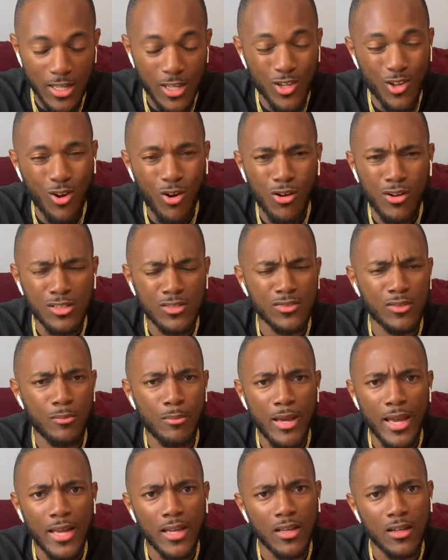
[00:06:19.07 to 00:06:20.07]
He calls for
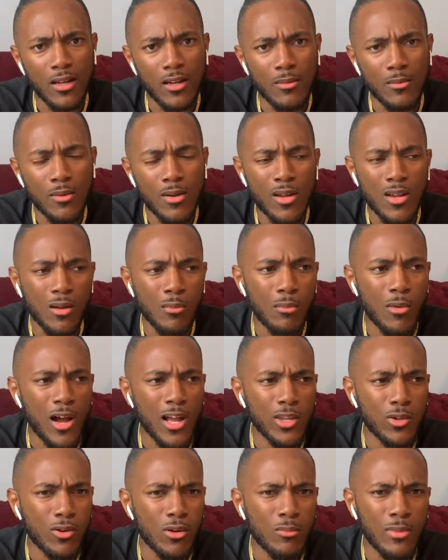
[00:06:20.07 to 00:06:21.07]
backup.
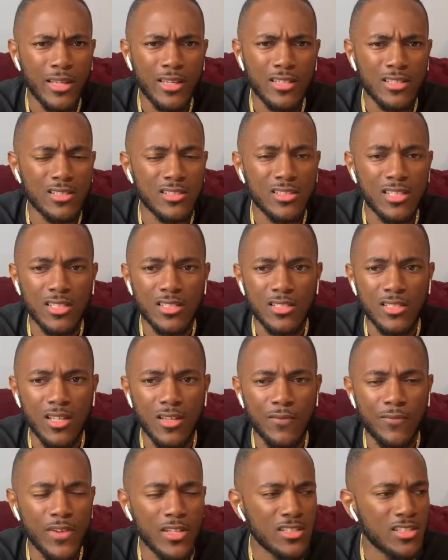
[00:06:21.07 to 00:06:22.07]
Mind you, I'm like a
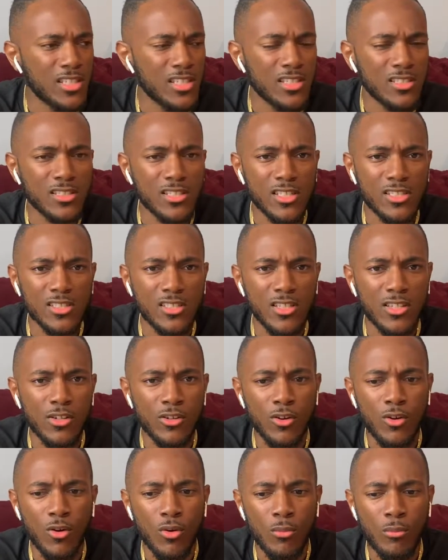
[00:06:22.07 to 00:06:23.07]

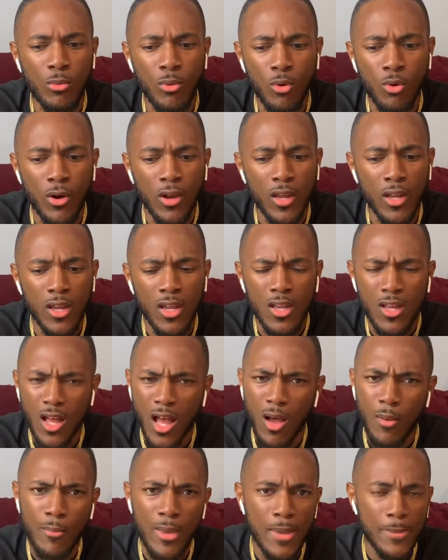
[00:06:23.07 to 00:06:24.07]
16-year-old boy.
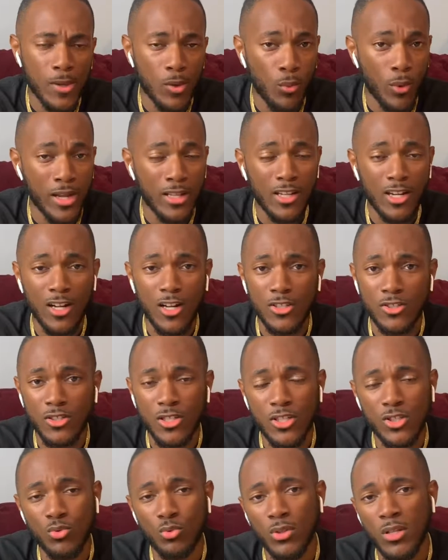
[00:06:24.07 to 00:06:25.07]
I maybe weighed
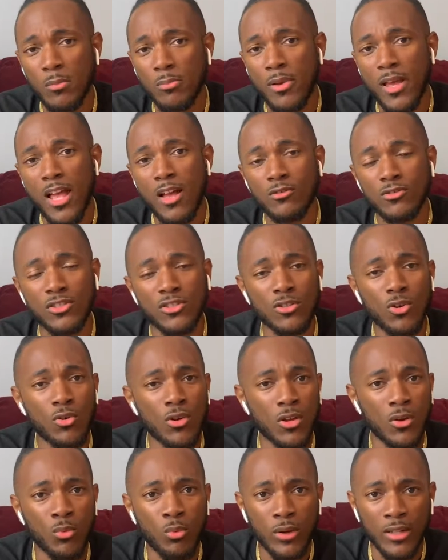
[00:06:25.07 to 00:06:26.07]
120 pounds
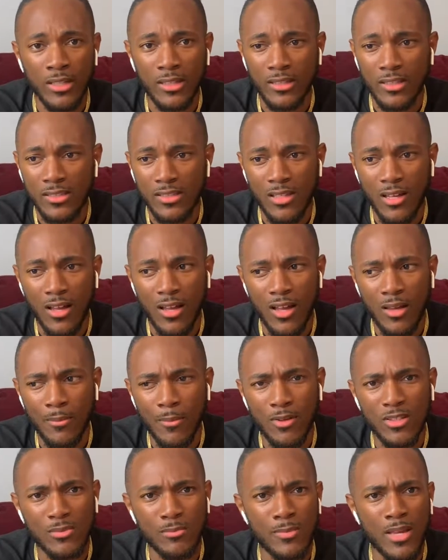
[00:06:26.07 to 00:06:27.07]
soaking wet at the
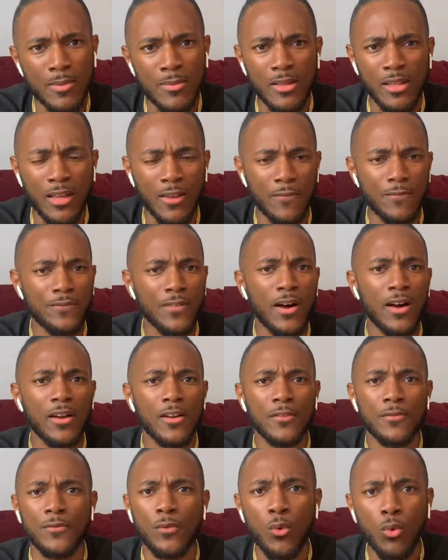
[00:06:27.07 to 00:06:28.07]
time. I was maybe like
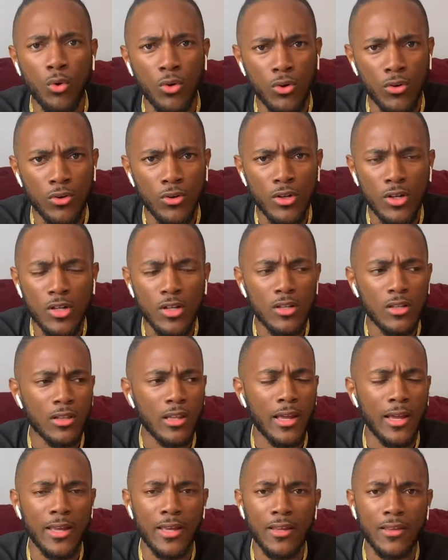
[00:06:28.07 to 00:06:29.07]
5'4".
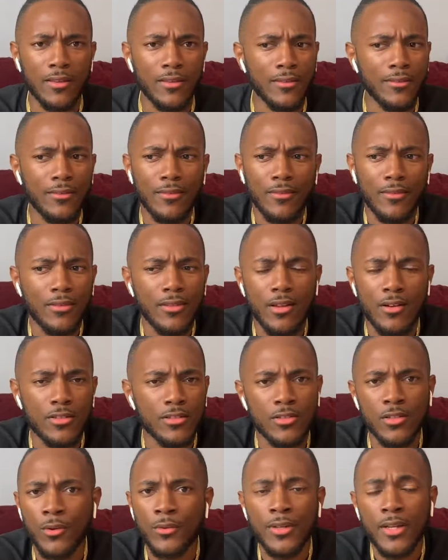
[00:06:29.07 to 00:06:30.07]
Like,
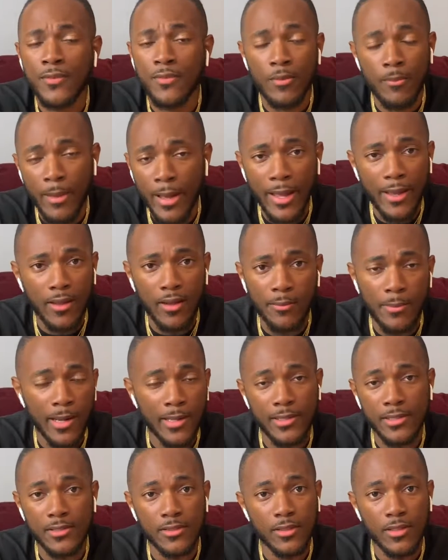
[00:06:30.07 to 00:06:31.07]
there's no need for backup,
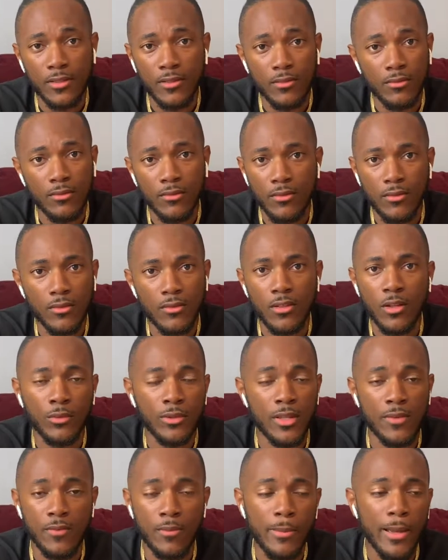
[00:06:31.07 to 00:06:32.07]
honestly. No
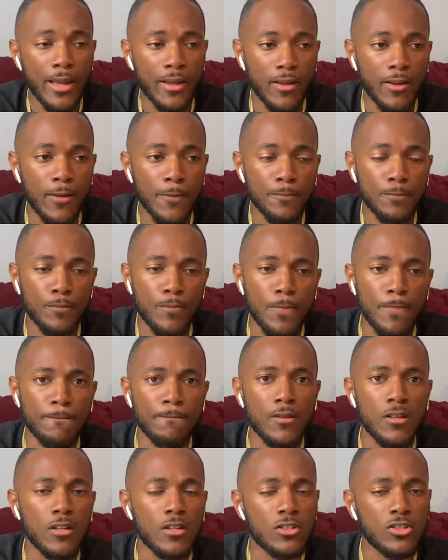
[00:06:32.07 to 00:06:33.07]
need for backup.
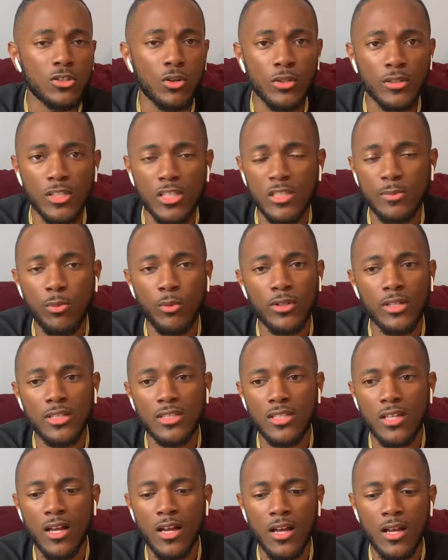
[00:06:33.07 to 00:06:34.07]
So at this point in
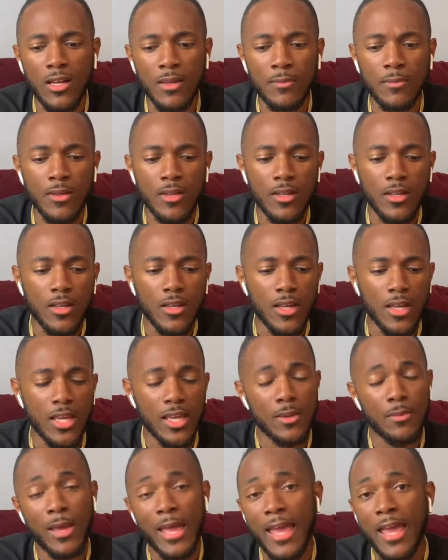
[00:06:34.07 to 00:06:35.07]
time,
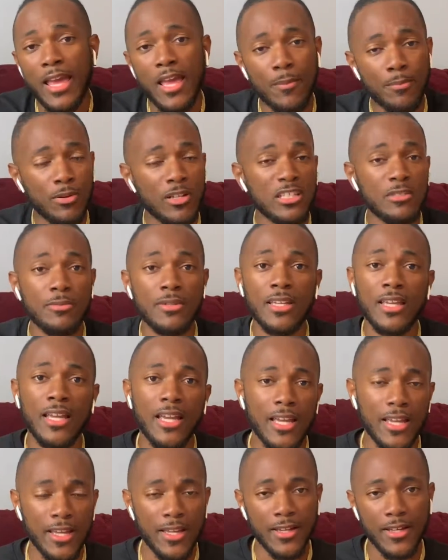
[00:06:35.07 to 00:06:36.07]
he puts me
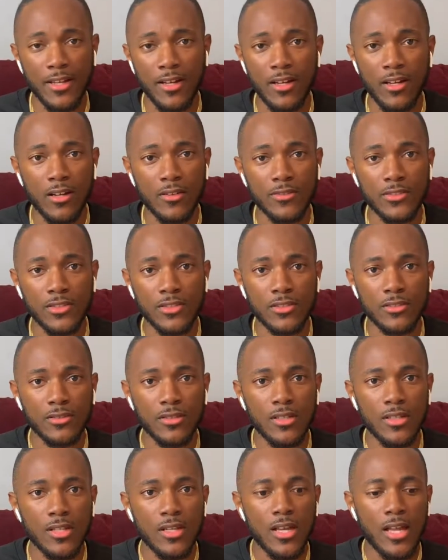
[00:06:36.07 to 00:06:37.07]
in handcuffs.
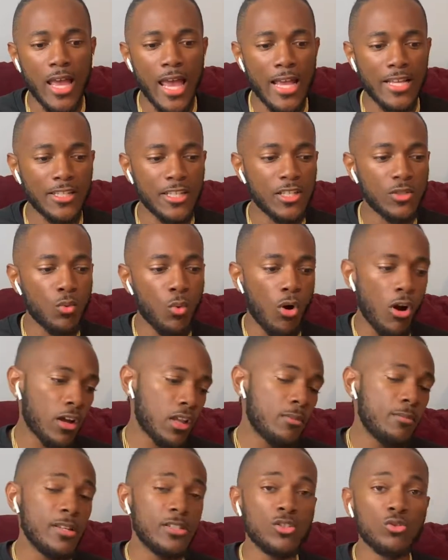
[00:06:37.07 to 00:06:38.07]
As he's
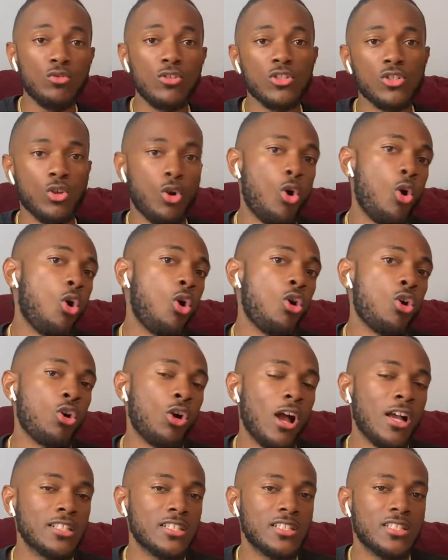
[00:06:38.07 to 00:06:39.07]
walking me to his
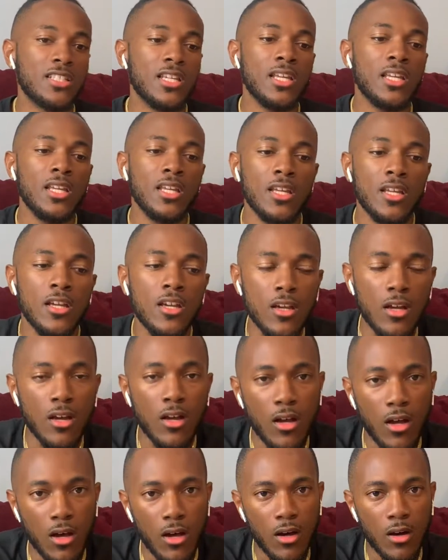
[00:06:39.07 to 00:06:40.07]
car, I see
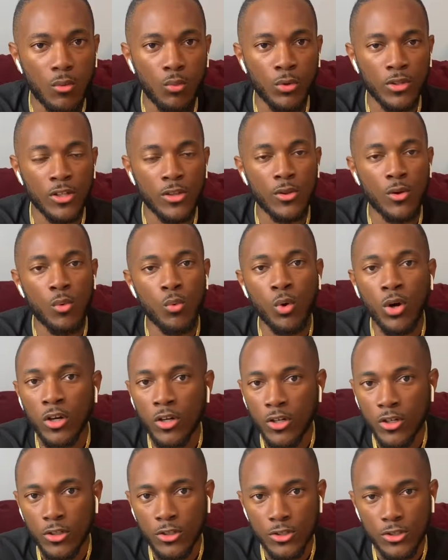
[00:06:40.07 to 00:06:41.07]
one of the
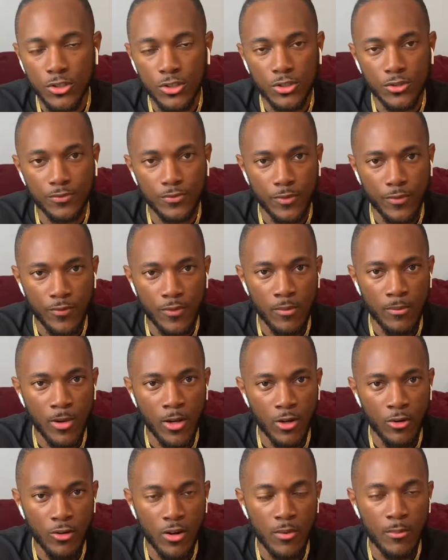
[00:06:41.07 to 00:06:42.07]
workers from
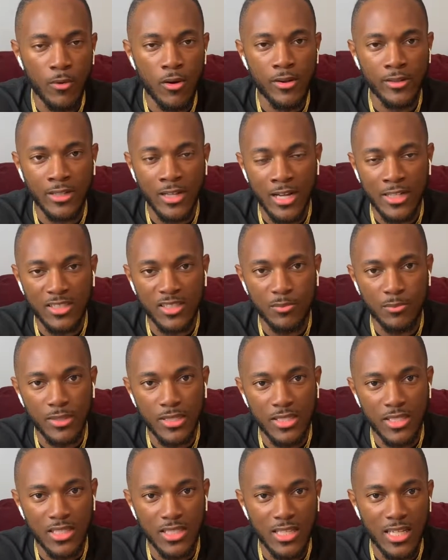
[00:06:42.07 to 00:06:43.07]
my grandma and aunt's
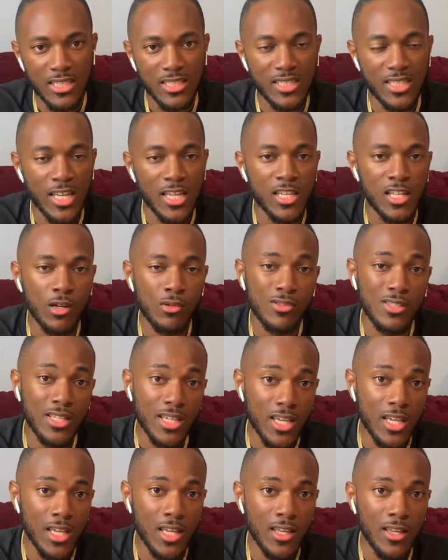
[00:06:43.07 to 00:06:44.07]
business. I say, yo,
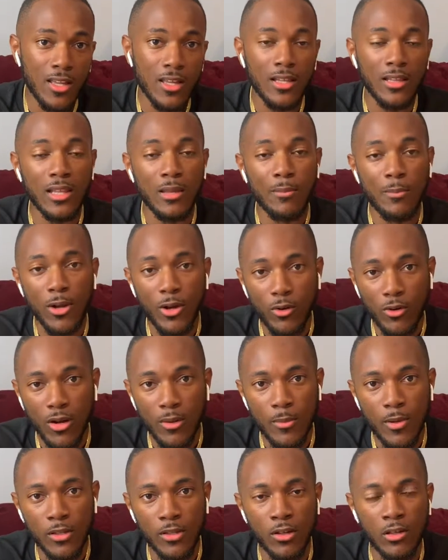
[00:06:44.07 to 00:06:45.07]
Dean, let my
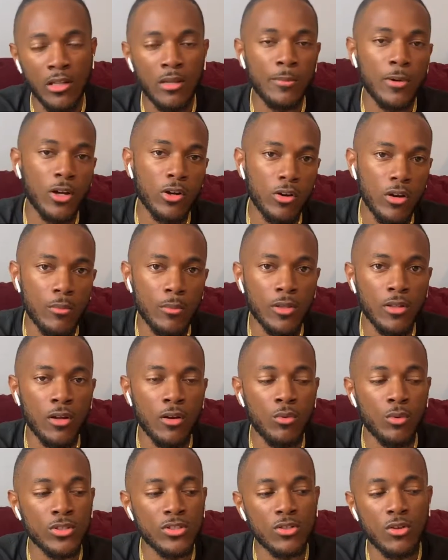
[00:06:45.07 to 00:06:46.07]
grandma
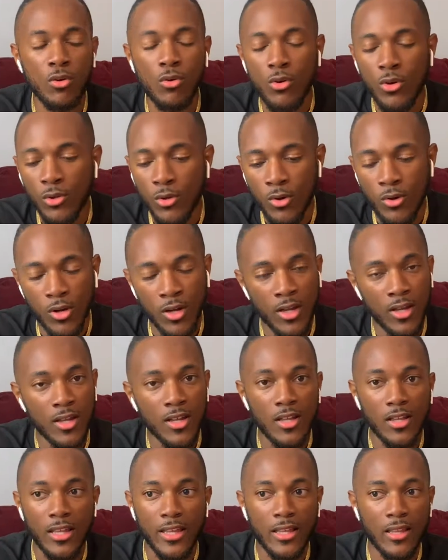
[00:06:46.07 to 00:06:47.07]
know what's going on.
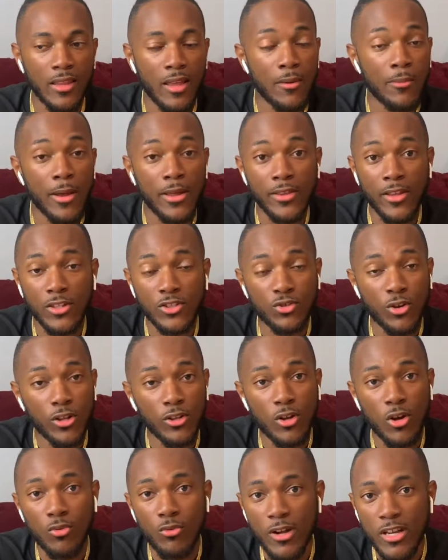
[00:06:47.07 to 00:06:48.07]
Like, they're trying
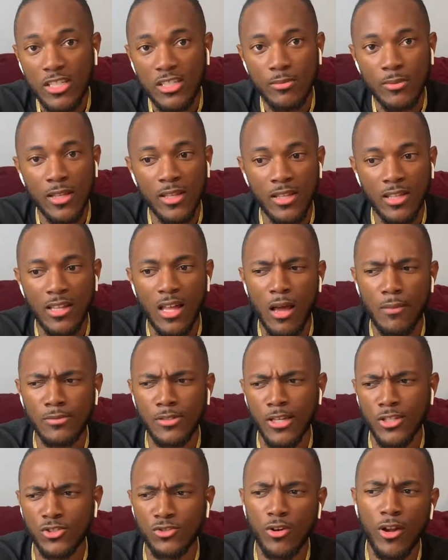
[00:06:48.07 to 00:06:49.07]
to arrest me. And the cop's
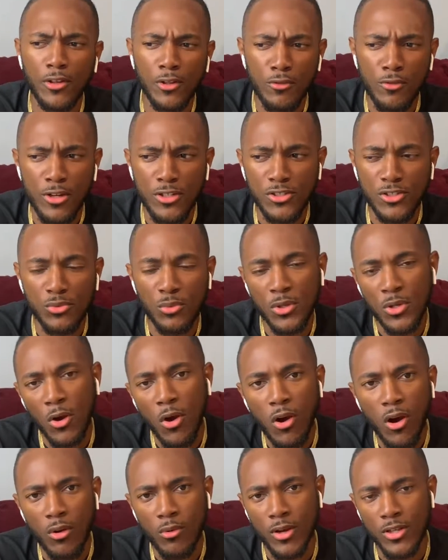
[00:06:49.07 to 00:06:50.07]
like, trying to arrest you? We
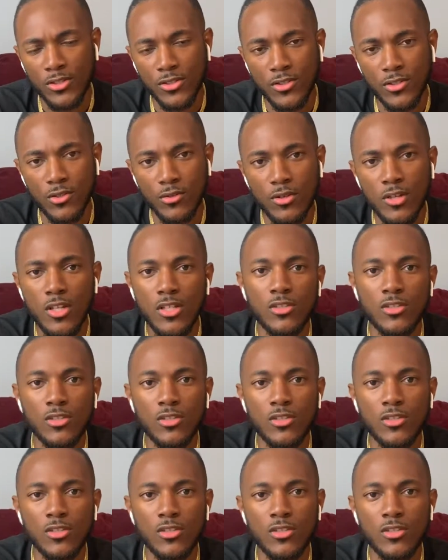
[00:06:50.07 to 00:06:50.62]
are arresting you.